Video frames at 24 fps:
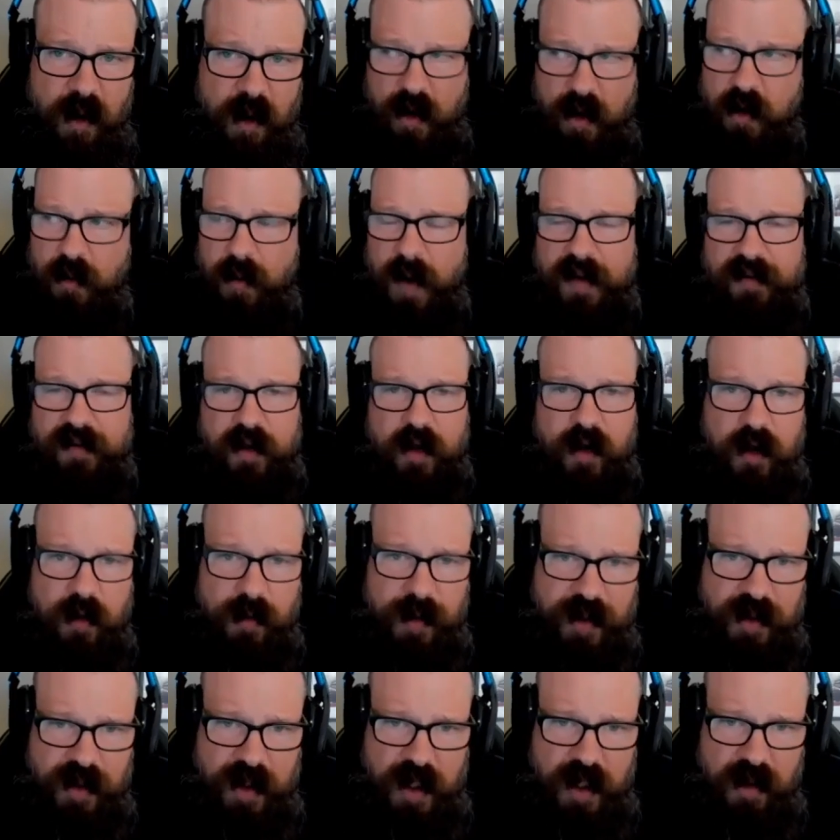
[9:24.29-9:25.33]
or the revenue
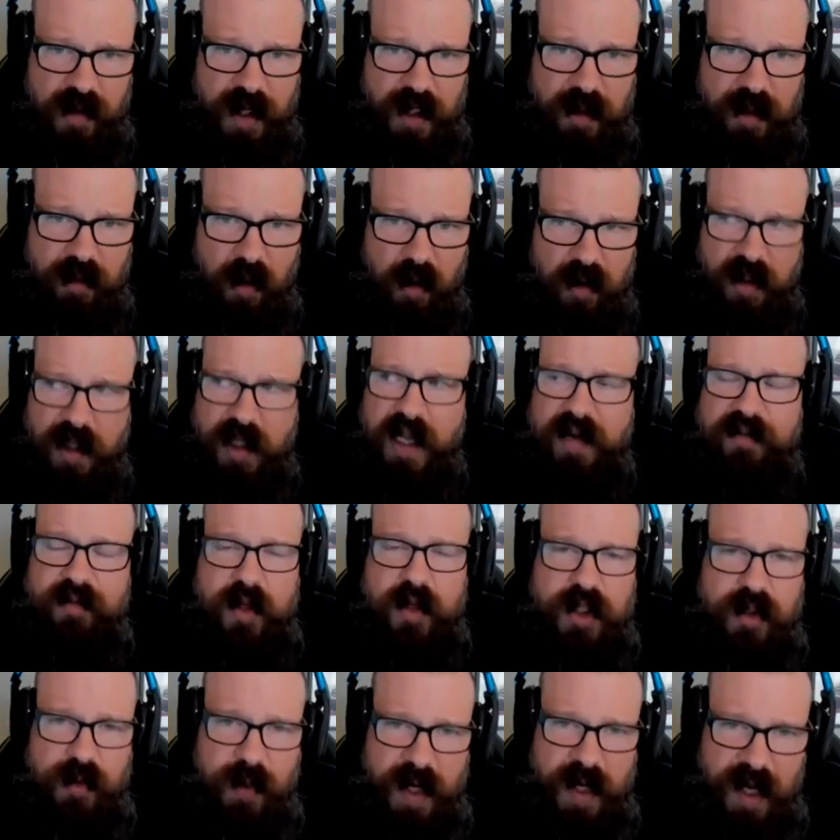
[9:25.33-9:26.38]
we generate, or the
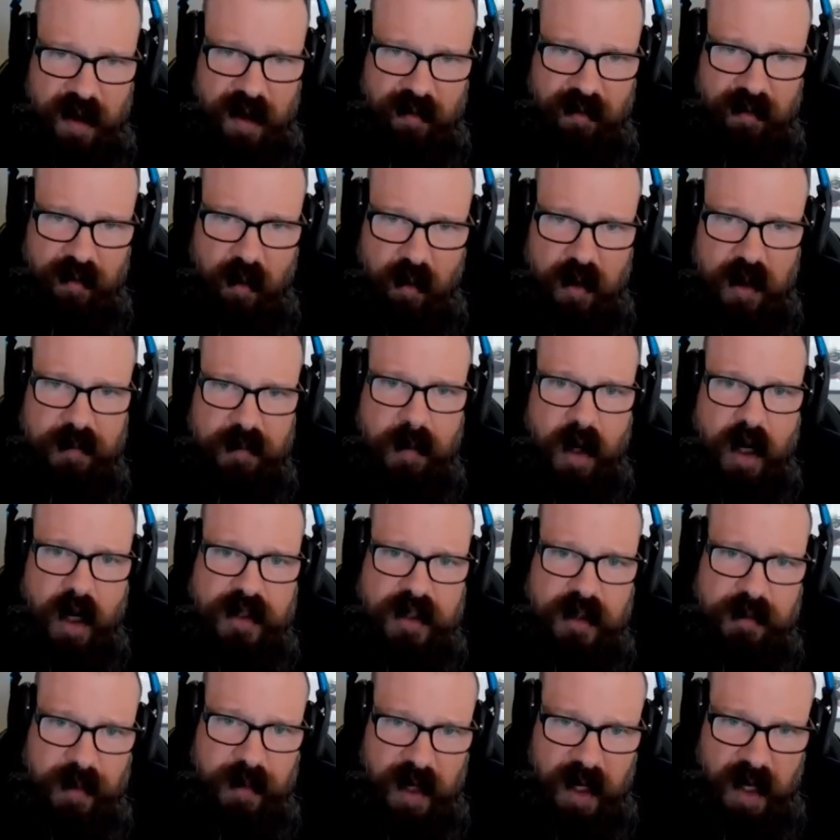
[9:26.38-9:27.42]
leverage we have, or the
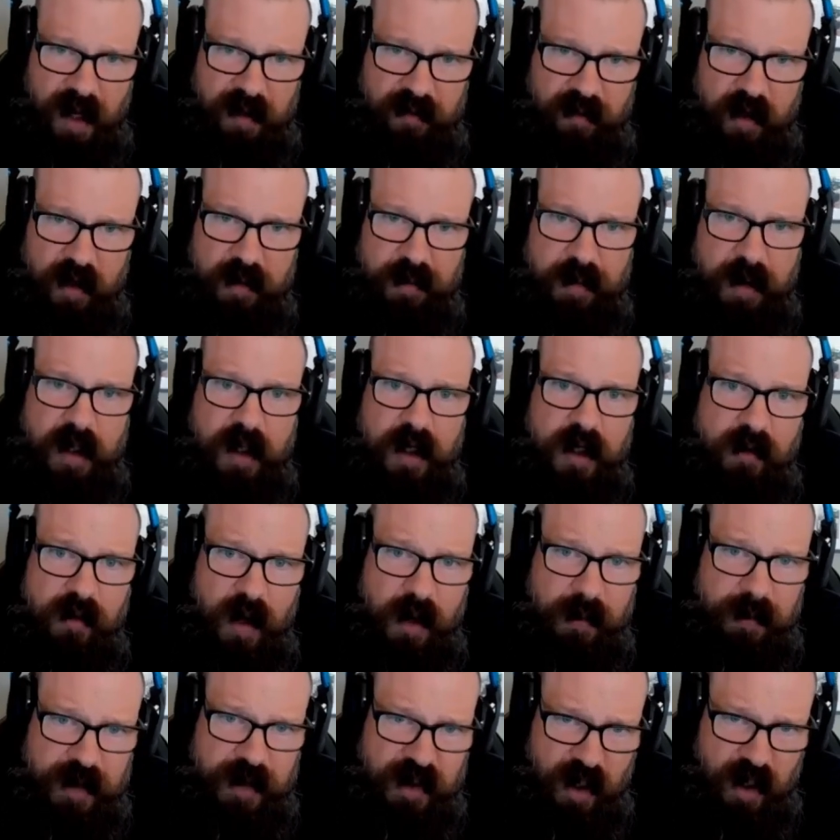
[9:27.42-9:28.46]
margin we have, or the billing
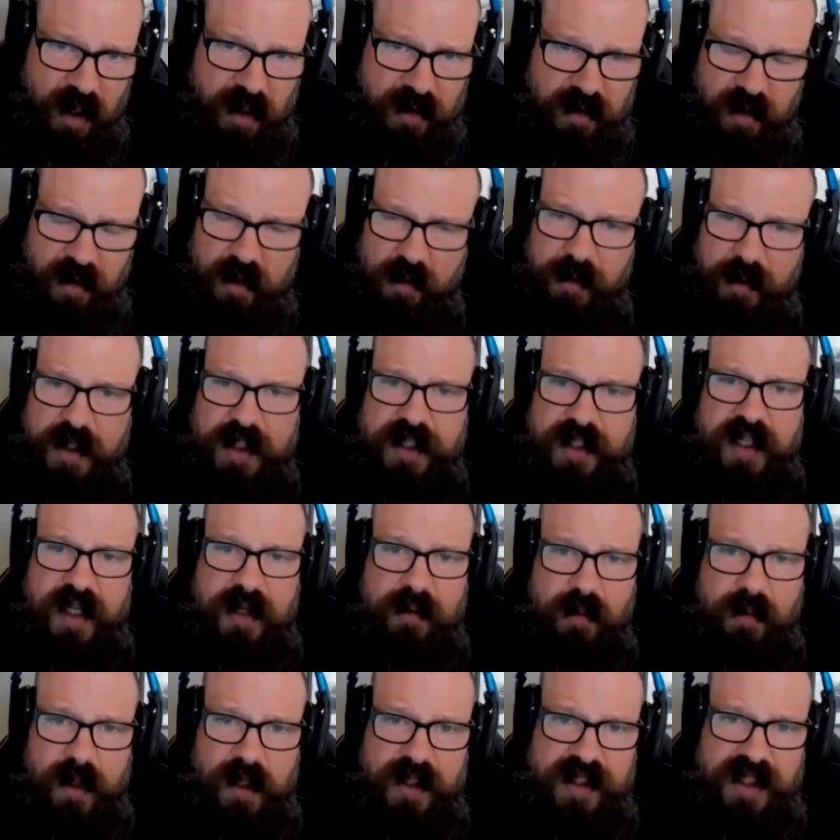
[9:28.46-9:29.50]
rate we charge, or
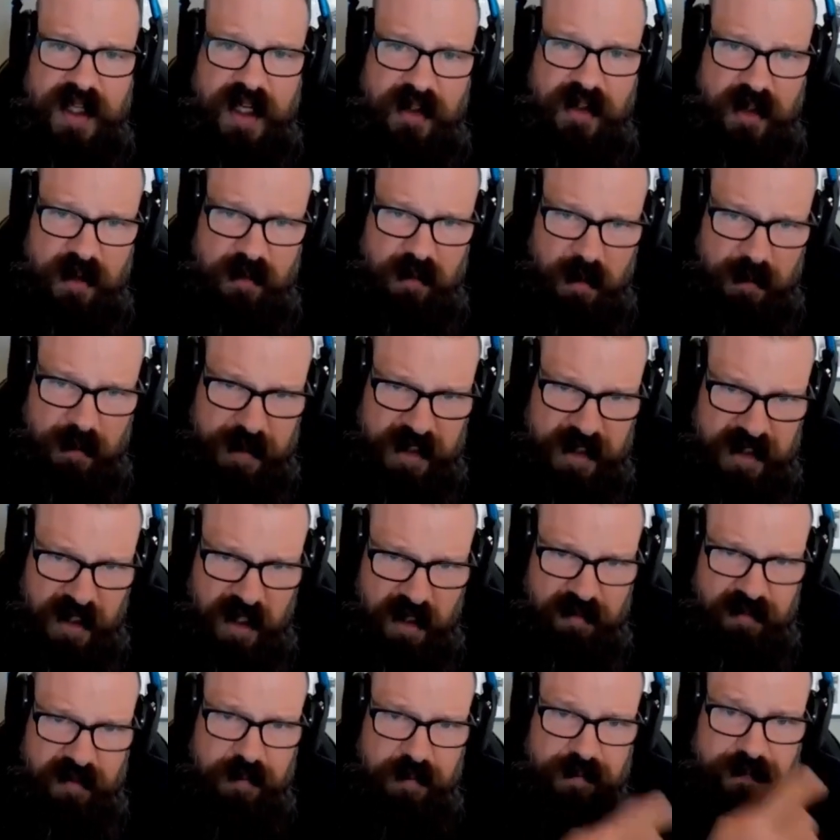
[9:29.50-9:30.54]
the realization we
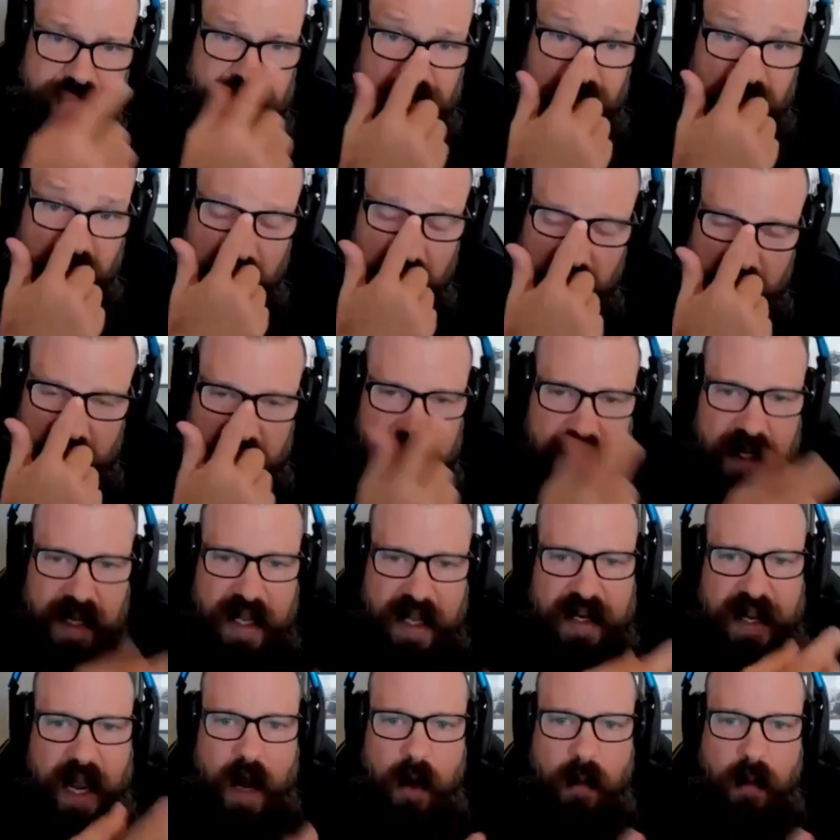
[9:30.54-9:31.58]
receive.
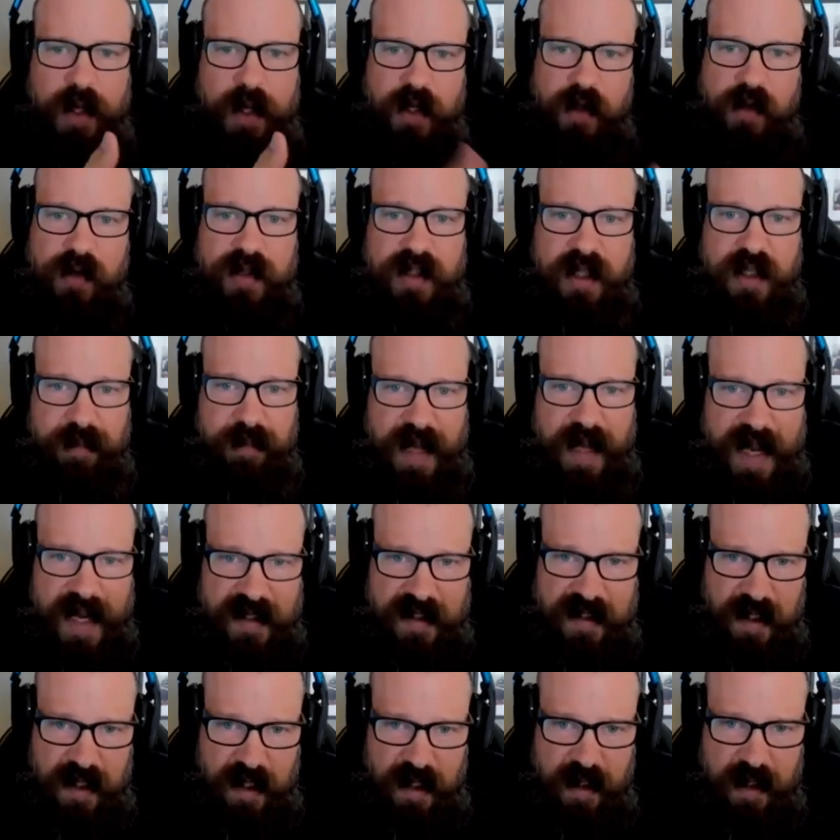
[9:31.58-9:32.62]
Like how we use
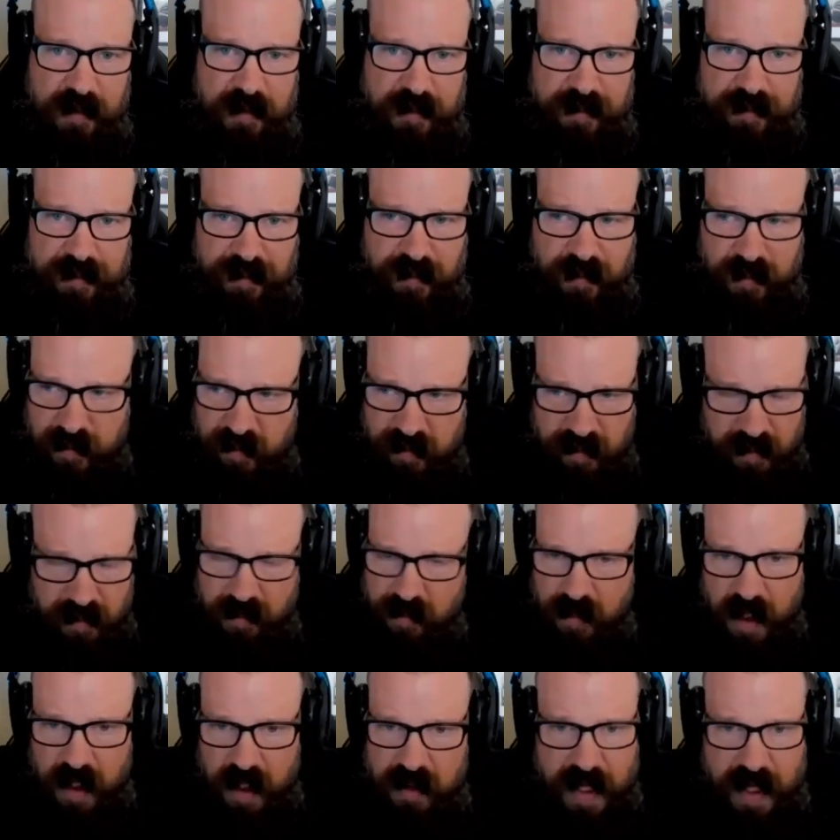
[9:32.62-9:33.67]
capacity,
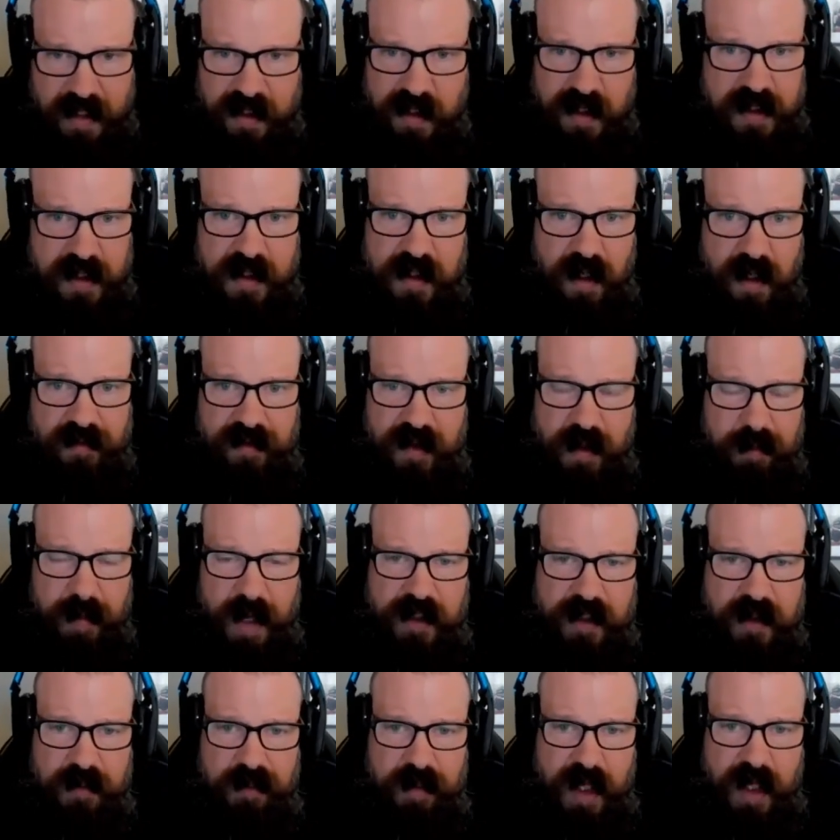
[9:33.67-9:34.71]
that's the stuff that
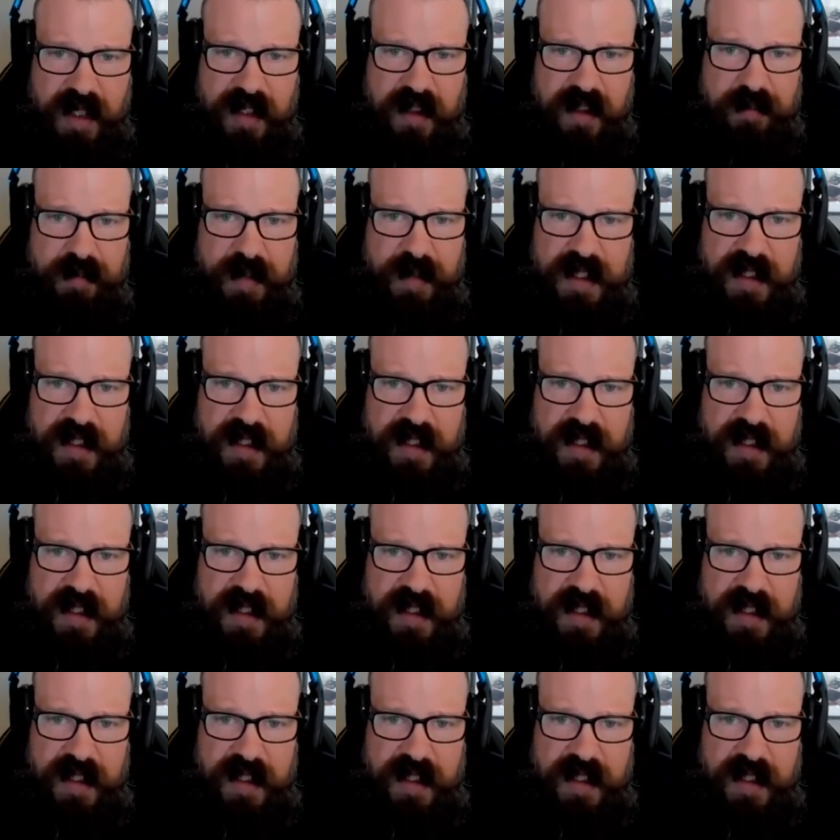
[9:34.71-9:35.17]
makes or breaks the